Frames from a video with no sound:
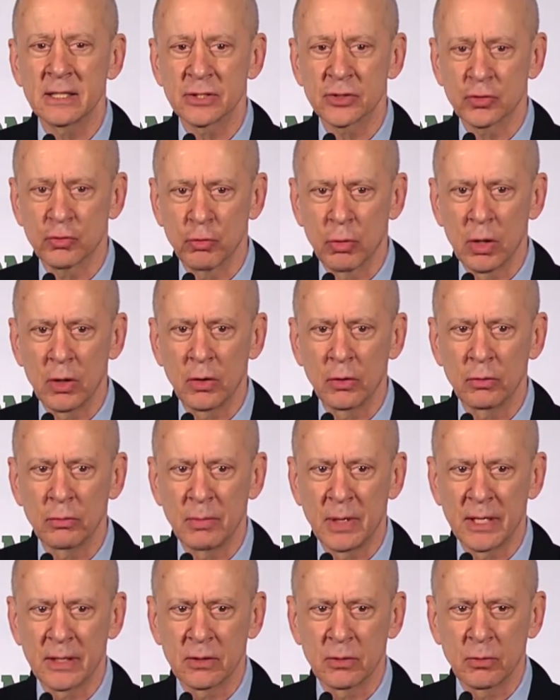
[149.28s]
has grown,
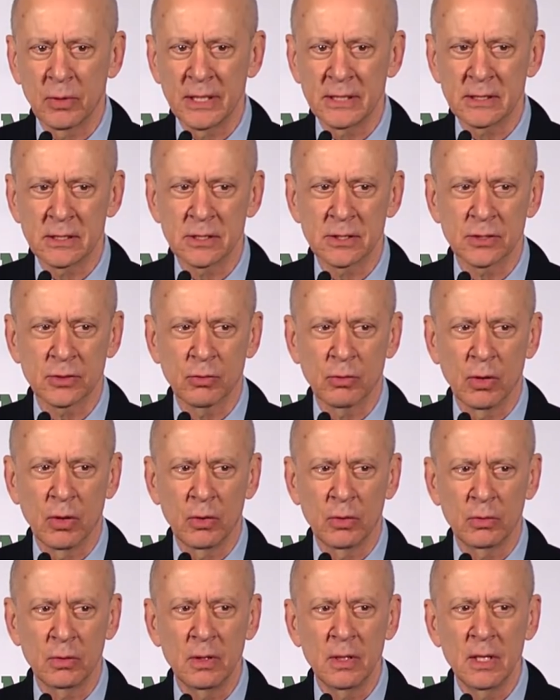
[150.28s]
Mondoweiss has
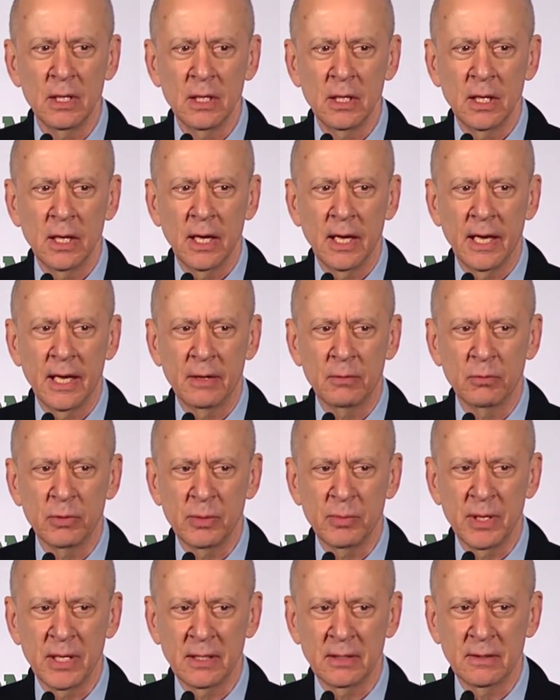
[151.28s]
grown, and
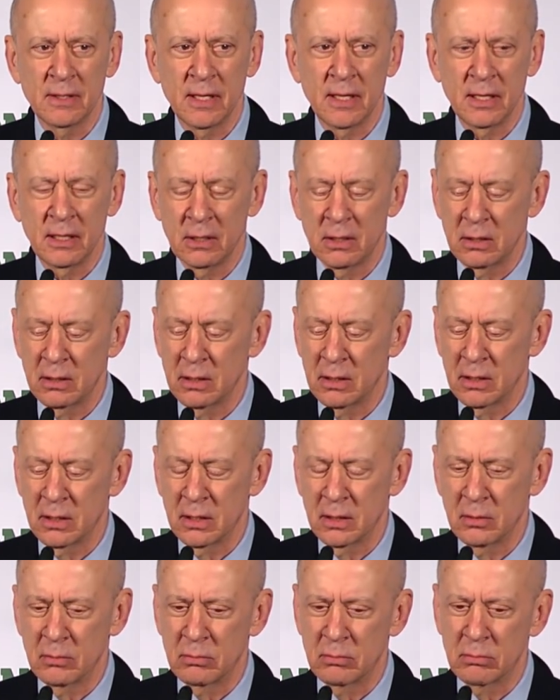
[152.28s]
we maintain
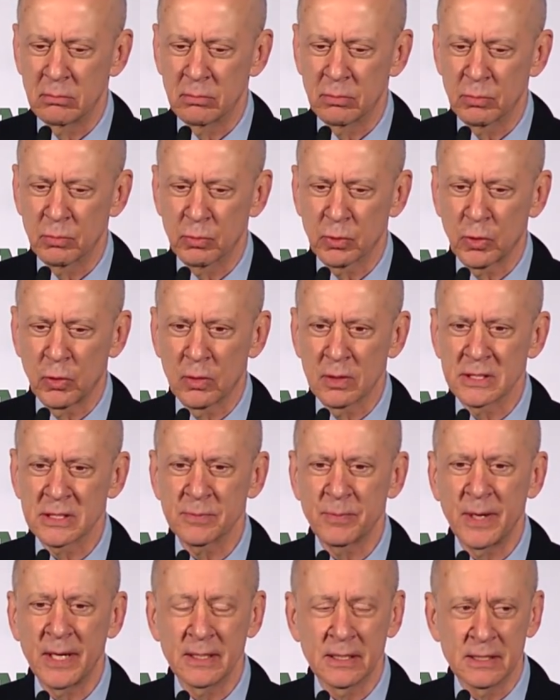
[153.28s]

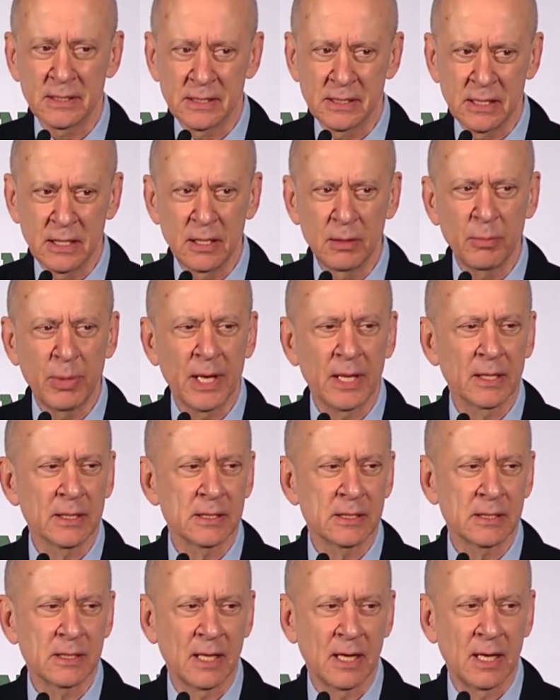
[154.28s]
correspondence in
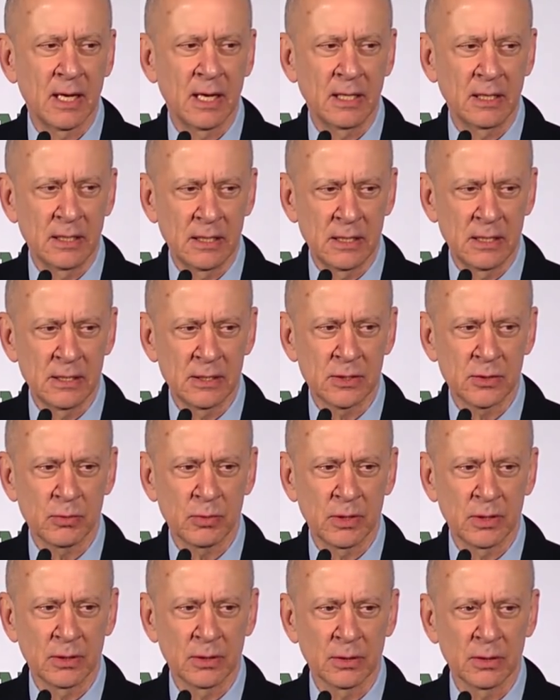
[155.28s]
Palestine, in
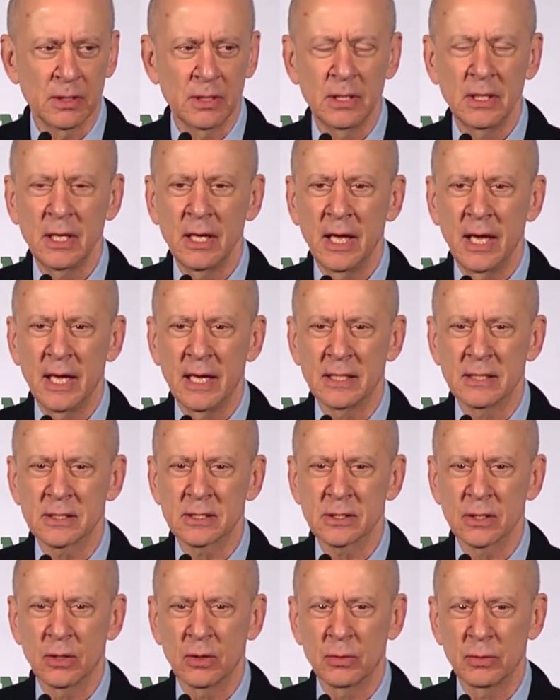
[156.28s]
Israel, and
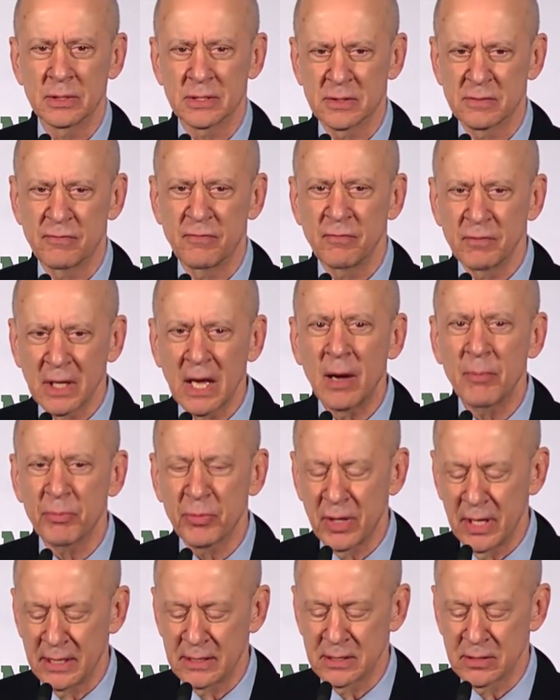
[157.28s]
so it's
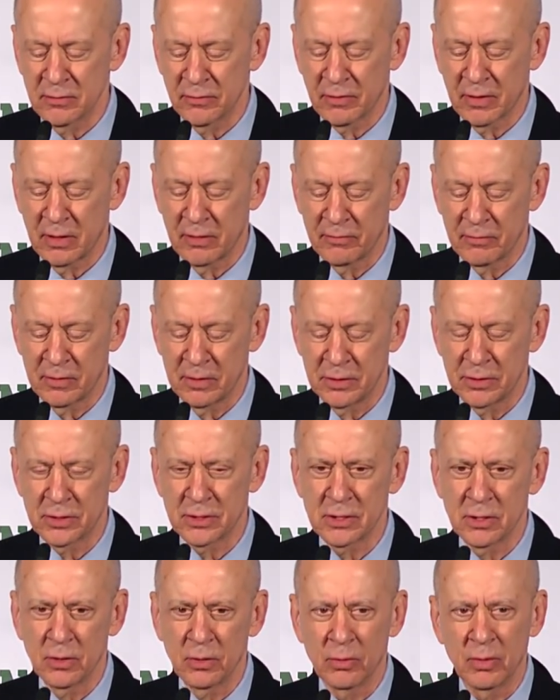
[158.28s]
comprehensive
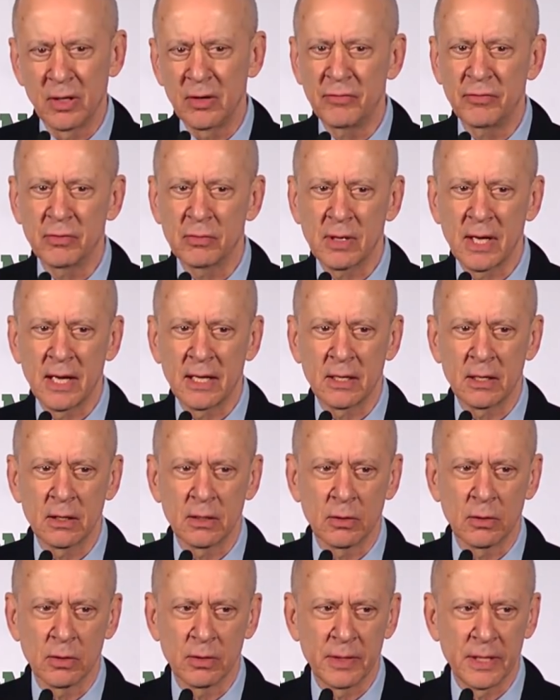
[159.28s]
coverage. So if you're
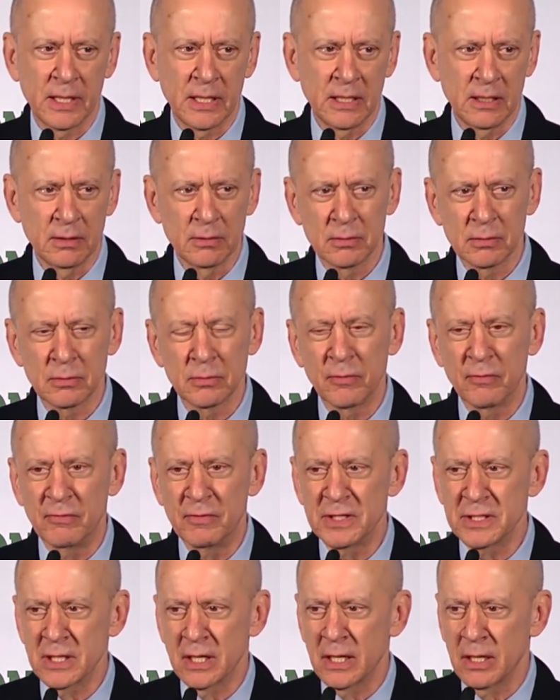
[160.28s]
not already
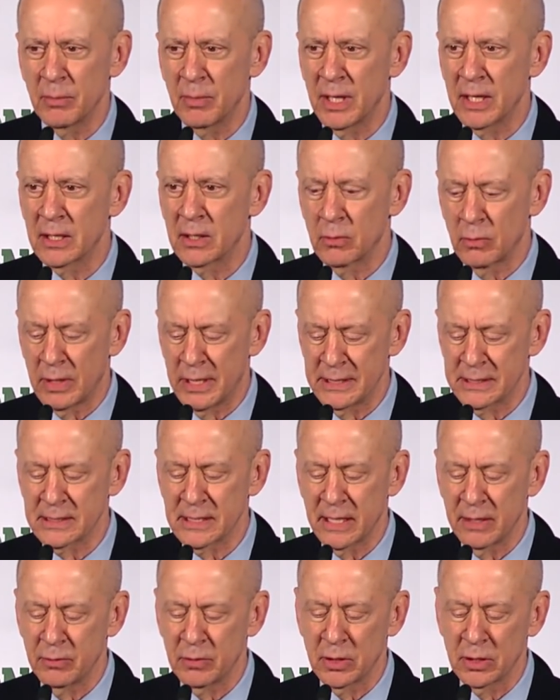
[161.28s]
visiting
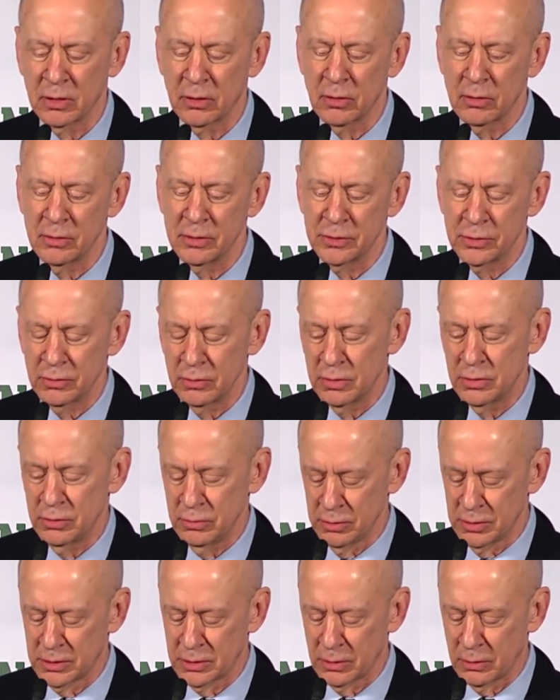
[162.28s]
Mondoweiss, I would encourage you to
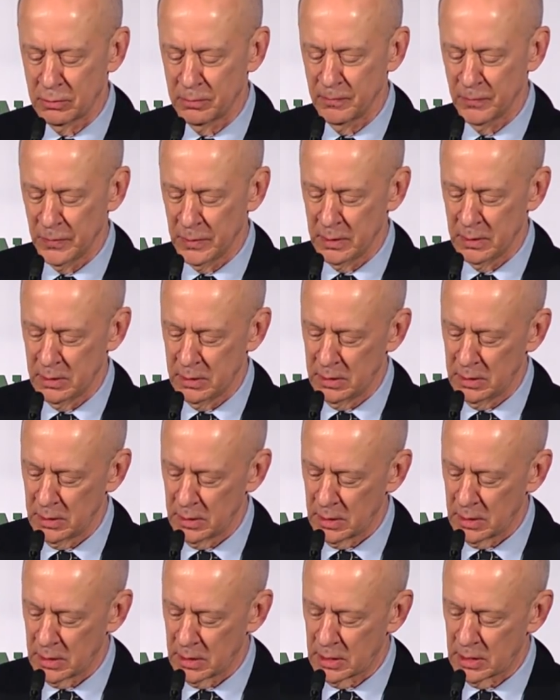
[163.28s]
do so.
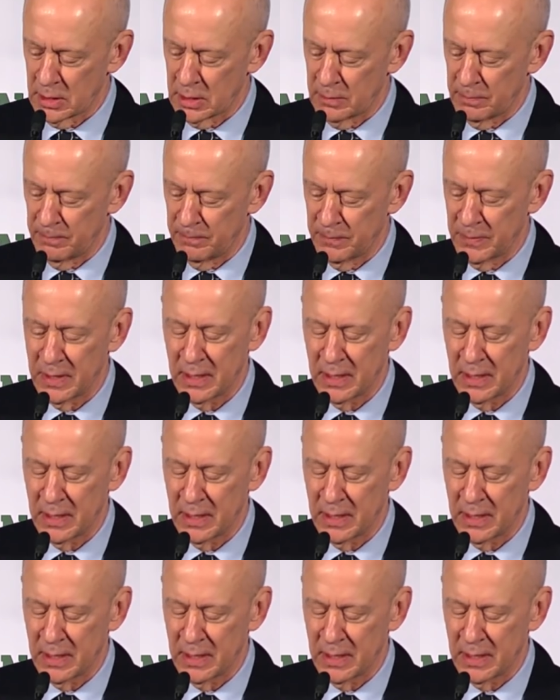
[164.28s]
Let